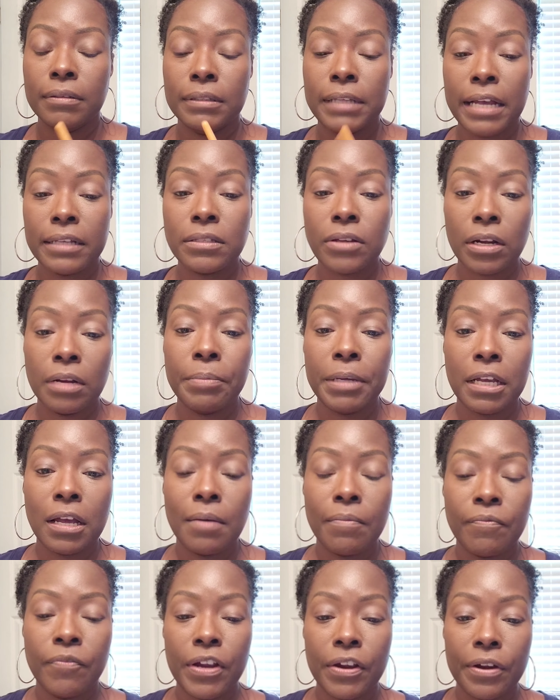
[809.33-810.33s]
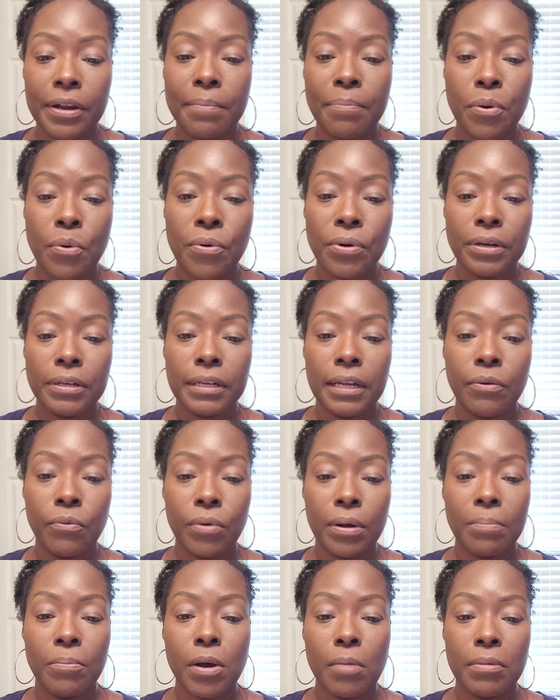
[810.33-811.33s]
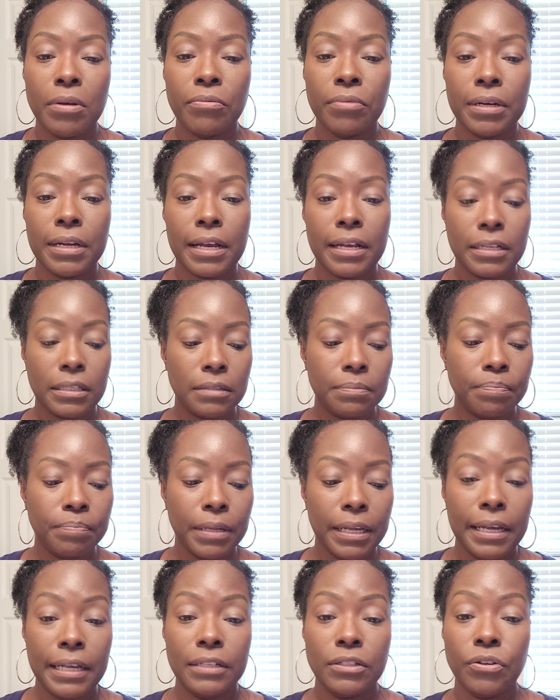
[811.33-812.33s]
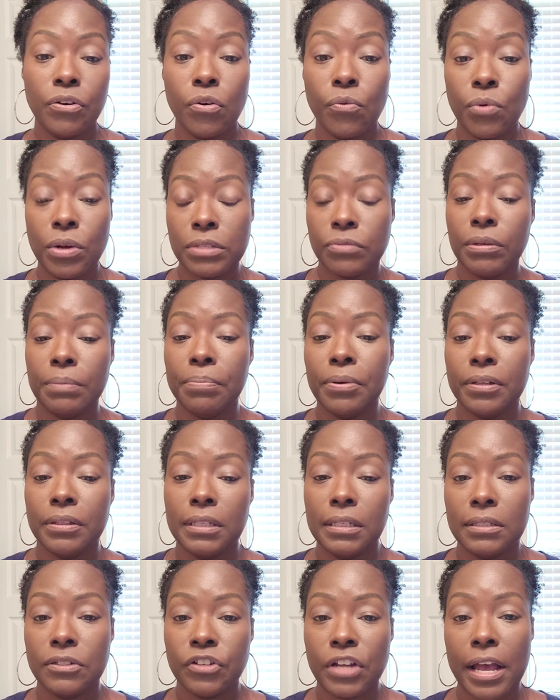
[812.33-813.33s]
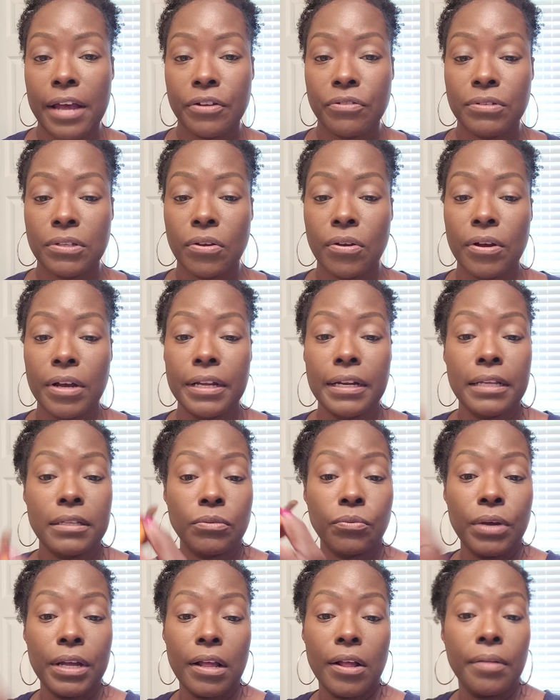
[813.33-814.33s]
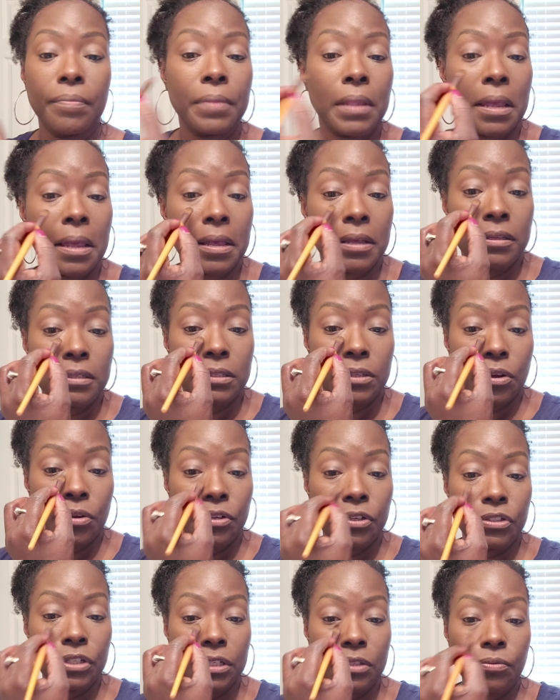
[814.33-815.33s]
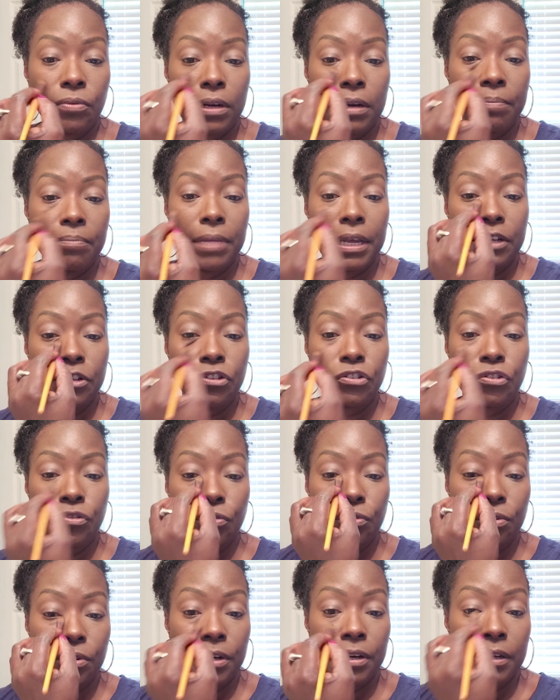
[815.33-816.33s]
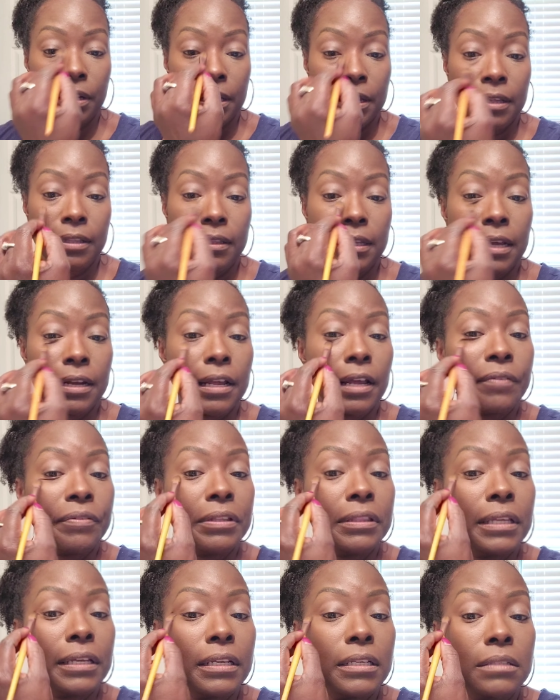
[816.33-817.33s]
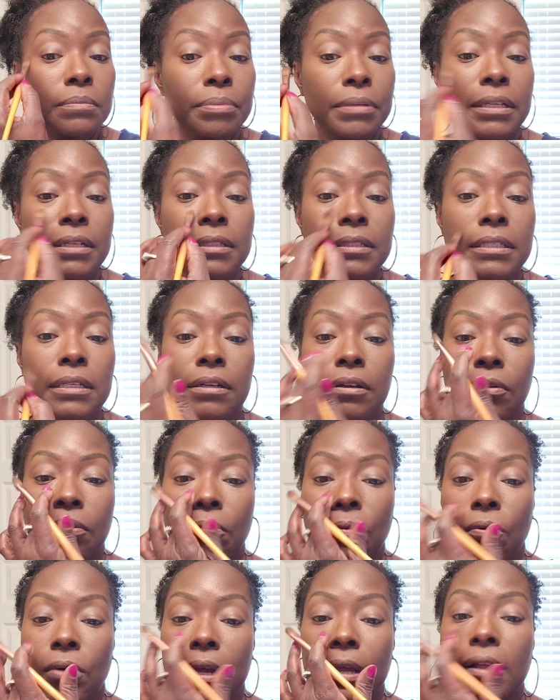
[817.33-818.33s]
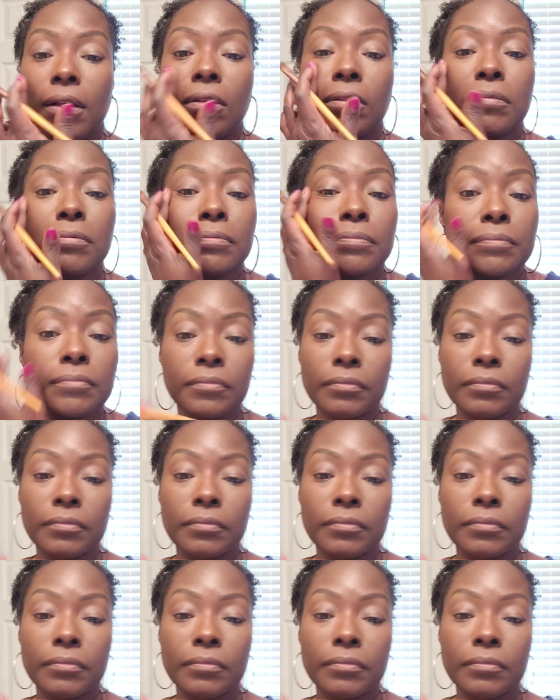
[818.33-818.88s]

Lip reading: that's going to become very important in one moment when I explain to you, or once we put the shadows on as well. So you just want to make sure that everything is blended well